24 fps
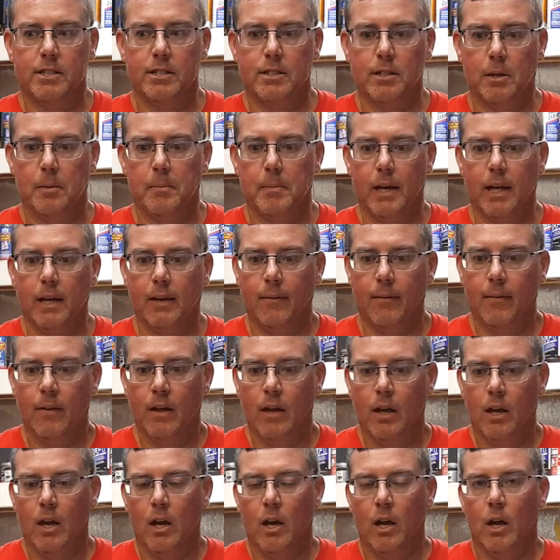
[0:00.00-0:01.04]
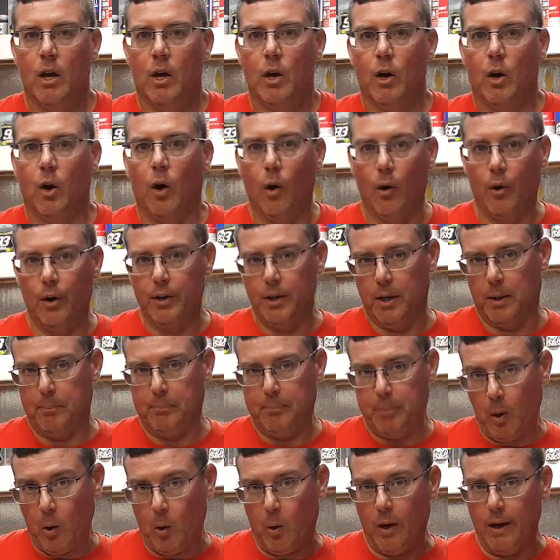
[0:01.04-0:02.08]
to me. Or he'll
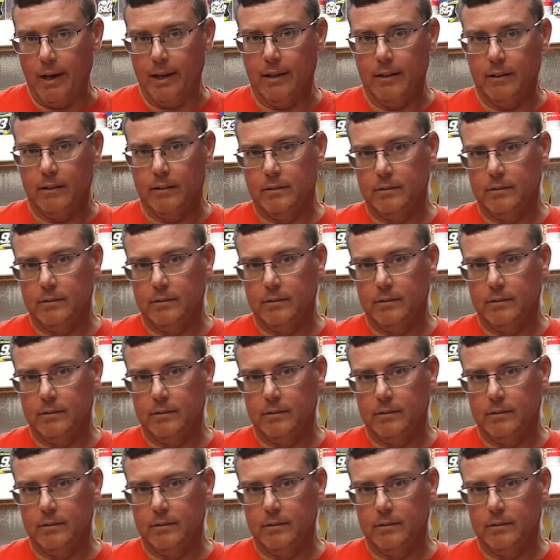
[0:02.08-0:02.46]
point